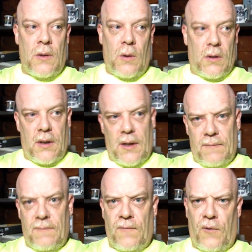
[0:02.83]
or
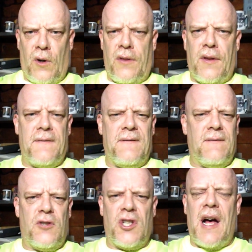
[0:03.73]
um, 4th of
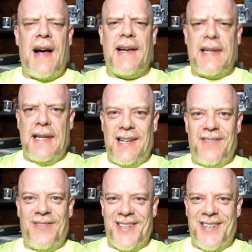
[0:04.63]
July Eve,